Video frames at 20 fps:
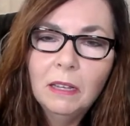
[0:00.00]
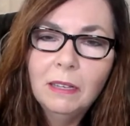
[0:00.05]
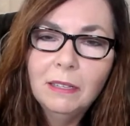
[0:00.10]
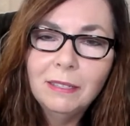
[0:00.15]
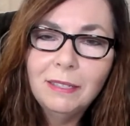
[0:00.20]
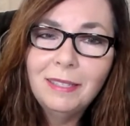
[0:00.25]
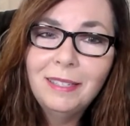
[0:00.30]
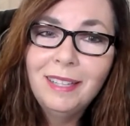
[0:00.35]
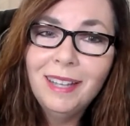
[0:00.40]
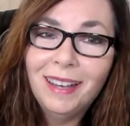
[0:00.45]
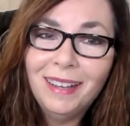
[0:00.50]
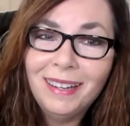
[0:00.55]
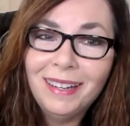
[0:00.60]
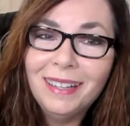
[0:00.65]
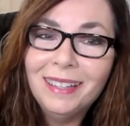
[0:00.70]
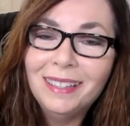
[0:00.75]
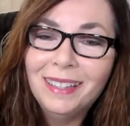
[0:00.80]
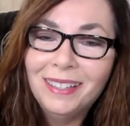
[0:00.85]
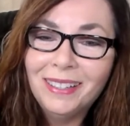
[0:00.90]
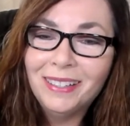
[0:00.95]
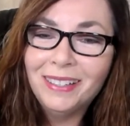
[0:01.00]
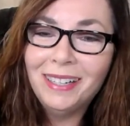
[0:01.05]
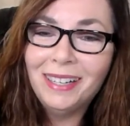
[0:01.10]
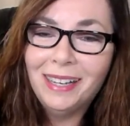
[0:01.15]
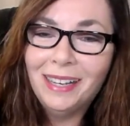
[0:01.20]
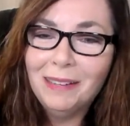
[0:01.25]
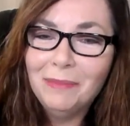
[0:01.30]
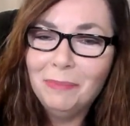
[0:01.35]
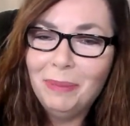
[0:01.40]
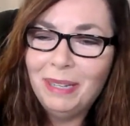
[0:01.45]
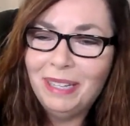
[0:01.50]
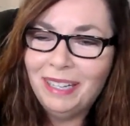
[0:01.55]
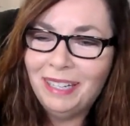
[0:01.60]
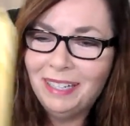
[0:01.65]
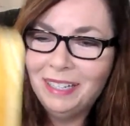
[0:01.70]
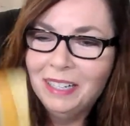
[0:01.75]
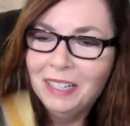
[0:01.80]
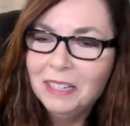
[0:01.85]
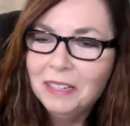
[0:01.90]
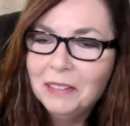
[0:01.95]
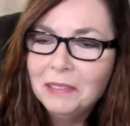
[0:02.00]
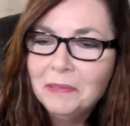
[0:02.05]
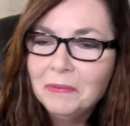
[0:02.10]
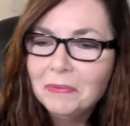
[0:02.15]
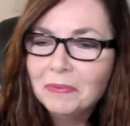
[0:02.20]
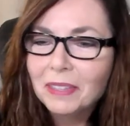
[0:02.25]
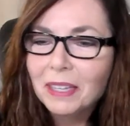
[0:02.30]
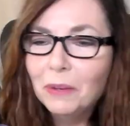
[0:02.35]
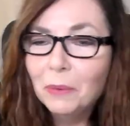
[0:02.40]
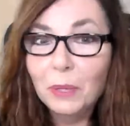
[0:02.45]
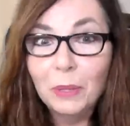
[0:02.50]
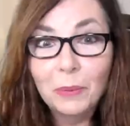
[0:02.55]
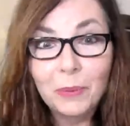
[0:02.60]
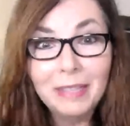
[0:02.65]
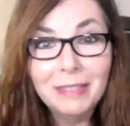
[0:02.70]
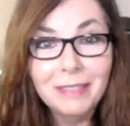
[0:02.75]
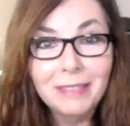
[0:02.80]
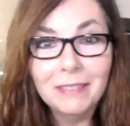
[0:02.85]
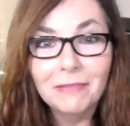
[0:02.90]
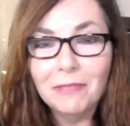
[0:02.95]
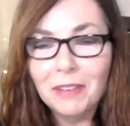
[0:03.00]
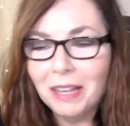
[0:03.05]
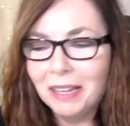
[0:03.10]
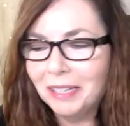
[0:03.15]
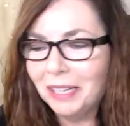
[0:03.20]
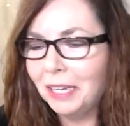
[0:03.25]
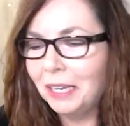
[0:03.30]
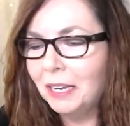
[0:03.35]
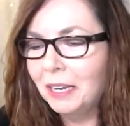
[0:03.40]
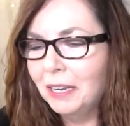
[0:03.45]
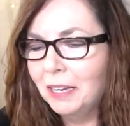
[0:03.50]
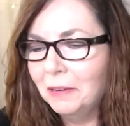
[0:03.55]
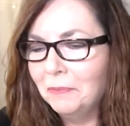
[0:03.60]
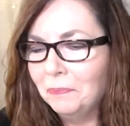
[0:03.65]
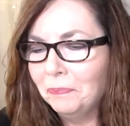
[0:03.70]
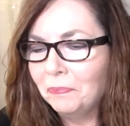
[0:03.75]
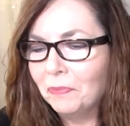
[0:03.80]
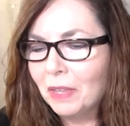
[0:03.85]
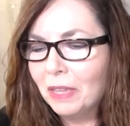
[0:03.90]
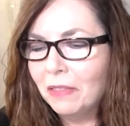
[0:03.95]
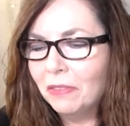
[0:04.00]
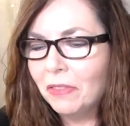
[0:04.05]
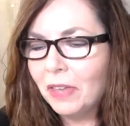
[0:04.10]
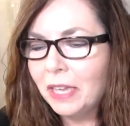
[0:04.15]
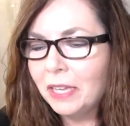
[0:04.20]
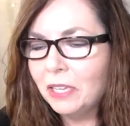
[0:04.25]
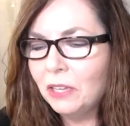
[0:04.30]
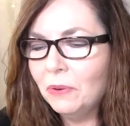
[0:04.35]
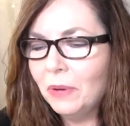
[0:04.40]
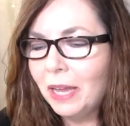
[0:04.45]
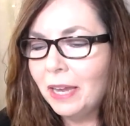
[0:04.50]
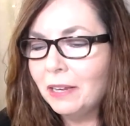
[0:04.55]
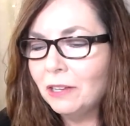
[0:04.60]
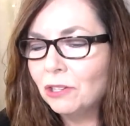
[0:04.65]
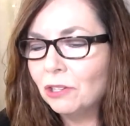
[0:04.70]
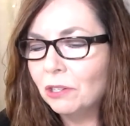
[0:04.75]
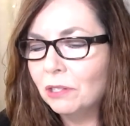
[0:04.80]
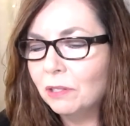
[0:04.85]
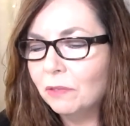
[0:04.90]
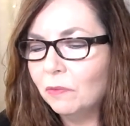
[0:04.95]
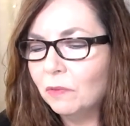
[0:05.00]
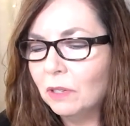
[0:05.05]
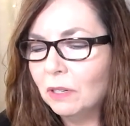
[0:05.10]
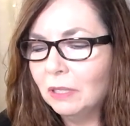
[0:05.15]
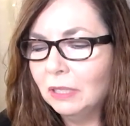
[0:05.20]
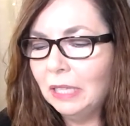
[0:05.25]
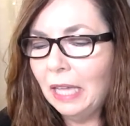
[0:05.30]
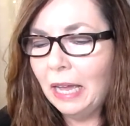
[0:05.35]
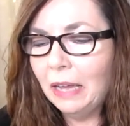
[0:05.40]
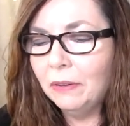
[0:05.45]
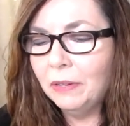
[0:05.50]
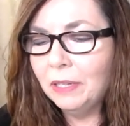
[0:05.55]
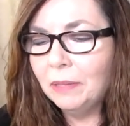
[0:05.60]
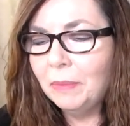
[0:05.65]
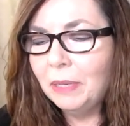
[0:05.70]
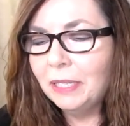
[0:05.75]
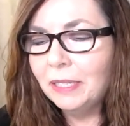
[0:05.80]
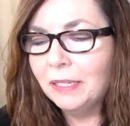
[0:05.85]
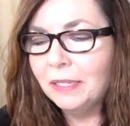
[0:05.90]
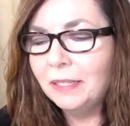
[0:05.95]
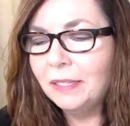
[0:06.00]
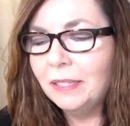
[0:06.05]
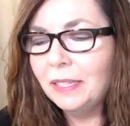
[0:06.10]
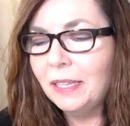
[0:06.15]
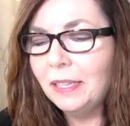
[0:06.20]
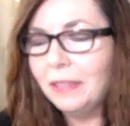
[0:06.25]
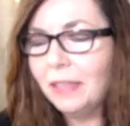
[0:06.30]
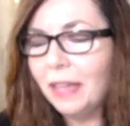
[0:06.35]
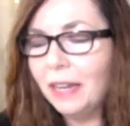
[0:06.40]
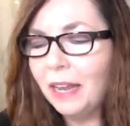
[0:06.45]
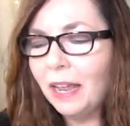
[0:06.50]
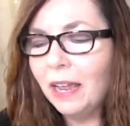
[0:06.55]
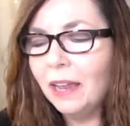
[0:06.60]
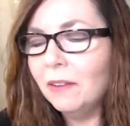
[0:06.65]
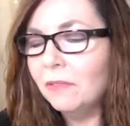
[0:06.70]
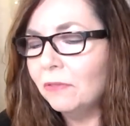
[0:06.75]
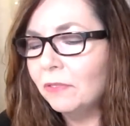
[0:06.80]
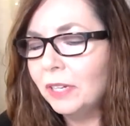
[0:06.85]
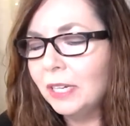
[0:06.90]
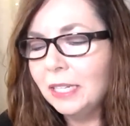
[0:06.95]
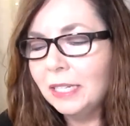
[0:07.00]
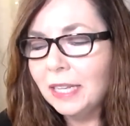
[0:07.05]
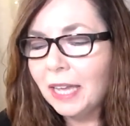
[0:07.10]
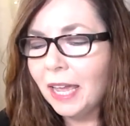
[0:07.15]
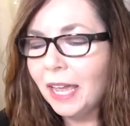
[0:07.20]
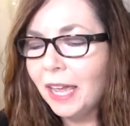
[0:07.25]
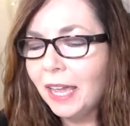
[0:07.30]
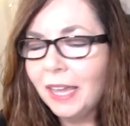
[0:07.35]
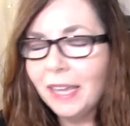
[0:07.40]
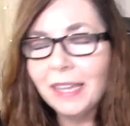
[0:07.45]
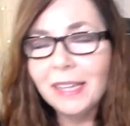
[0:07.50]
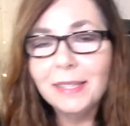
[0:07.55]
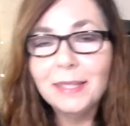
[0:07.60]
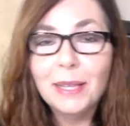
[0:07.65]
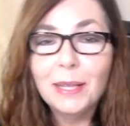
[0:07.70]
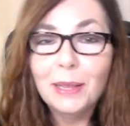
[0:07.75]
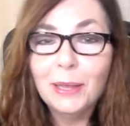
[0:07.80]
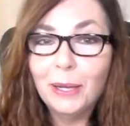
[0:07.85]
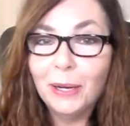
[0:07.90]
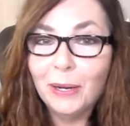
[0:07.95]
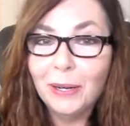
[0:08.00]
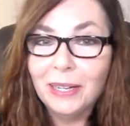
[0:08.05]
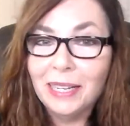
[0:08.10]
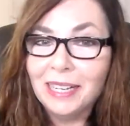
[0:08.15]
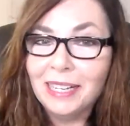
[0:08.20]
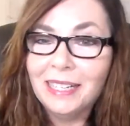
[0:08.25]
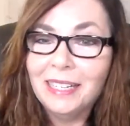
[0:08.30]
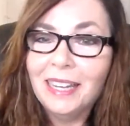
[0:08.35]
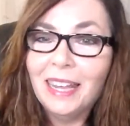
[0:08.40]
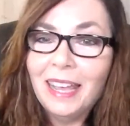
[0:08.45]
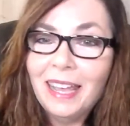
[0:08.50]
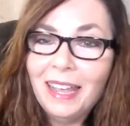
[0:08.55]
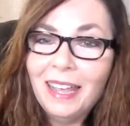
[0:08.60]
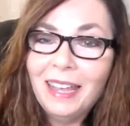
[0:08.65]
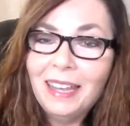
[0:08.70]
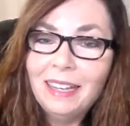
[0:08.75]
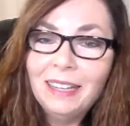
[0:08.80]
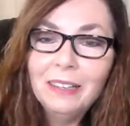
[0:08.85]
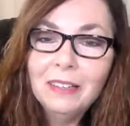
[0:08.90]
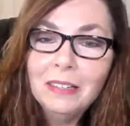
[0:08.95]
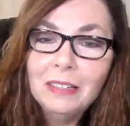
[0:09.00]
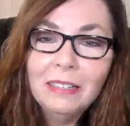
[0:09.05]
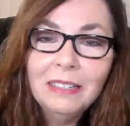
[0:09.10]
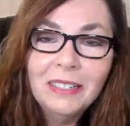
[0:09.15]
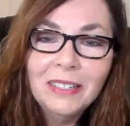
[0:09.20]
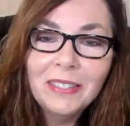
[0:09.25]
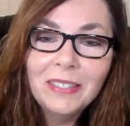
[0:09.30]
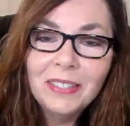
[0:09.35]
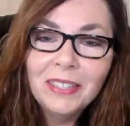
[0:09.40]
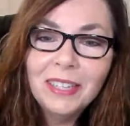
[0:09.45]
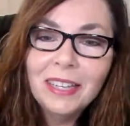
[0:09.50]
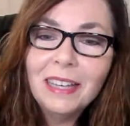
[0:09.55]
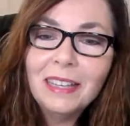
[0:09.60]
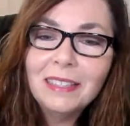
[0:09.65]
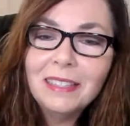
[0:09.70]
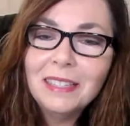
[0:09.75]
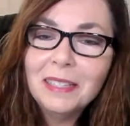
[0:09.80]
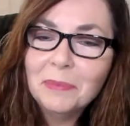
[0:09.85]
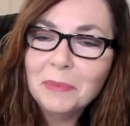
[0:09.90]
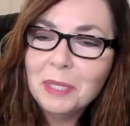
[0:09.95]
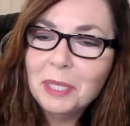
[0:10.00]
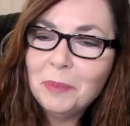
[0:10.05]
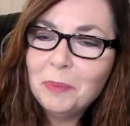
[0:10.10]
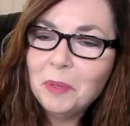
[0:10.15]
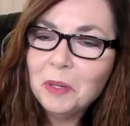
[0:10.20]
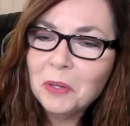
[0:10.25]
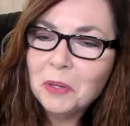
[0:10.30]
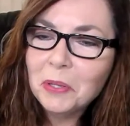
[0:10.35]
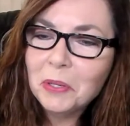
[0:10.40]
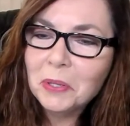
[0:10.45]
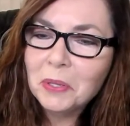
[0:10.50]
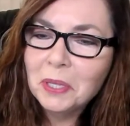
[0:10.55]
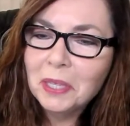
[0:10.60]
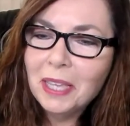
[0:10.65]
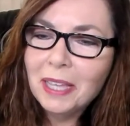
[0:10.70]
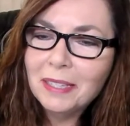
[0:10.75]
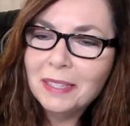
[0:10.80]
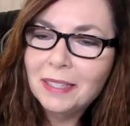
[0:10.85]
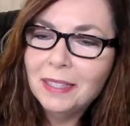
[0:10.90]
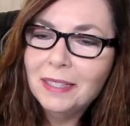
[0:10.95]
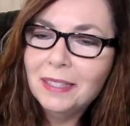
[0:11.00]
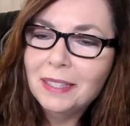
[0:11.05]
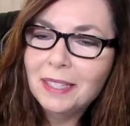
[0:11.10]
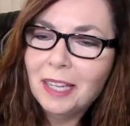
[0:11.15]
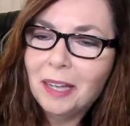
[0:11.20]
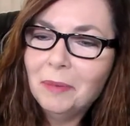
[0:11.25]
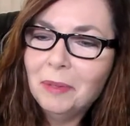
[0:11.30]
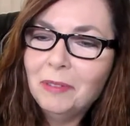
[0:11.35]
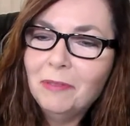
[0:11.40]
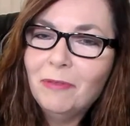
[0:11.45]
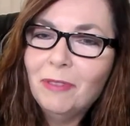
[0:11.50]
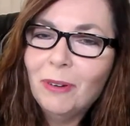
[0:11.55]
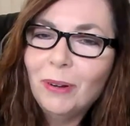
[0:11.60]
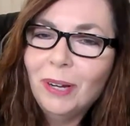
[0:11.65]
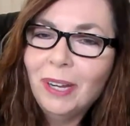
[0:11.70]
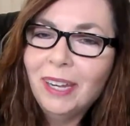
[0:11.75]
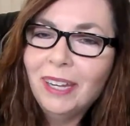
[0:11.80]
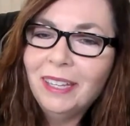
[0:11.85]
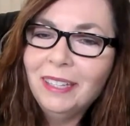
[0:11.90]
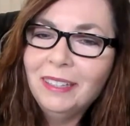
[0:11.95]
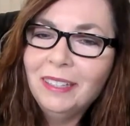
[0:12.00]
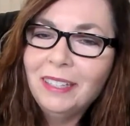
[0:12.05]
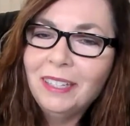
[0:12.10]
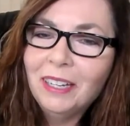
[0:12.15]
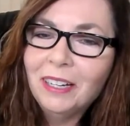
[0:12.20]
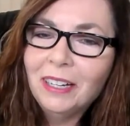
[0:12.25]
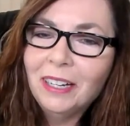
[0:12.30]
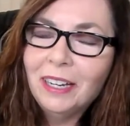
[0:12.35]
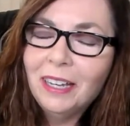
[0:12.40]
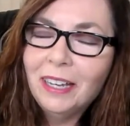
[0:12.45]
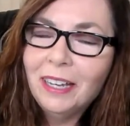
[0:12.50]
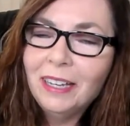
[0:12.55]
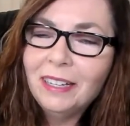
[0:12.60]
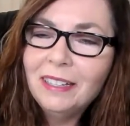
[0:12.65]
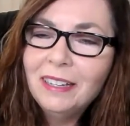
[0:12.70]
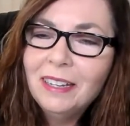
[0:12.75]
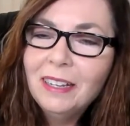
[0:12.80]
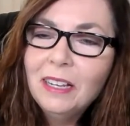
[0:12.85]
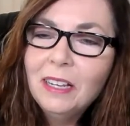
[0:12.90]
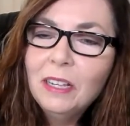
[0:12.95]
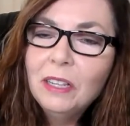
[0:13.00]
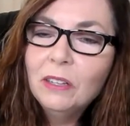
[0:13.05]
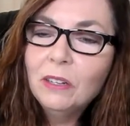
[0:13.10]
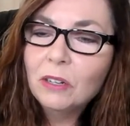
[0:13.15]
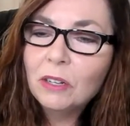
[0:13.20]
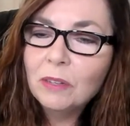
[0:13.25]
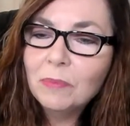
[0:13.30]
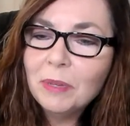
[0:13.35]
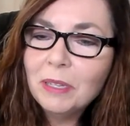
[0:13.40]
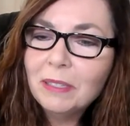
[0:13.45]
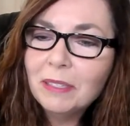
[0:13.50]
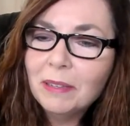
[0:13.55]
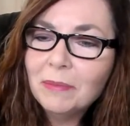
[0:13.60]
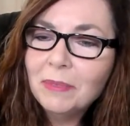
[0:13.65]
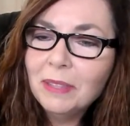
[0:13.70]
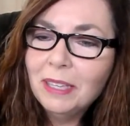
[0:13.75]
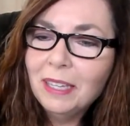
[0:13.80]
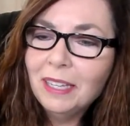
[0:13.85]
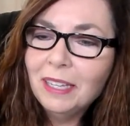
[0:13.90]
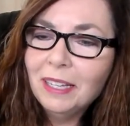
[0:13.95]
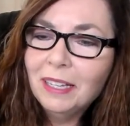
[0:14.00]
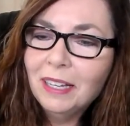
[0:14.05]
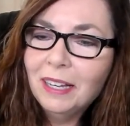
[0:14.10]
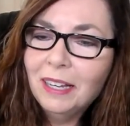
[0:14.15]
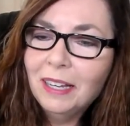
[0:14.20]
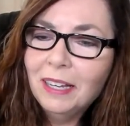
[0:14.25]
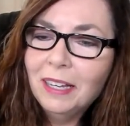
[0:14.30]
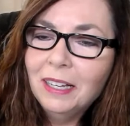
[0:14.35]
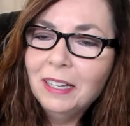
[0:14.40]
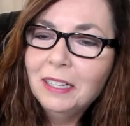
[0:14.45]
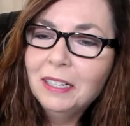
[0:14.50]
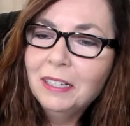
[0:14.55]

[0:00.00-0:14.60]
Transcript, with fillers: study and learning, NP, with Gwen Stefani. Thank you, angels, for allowing me to see that every day is a learning day. Oh, so you got some spiritual lessons coming for you in the year ahead. There could be something, uh,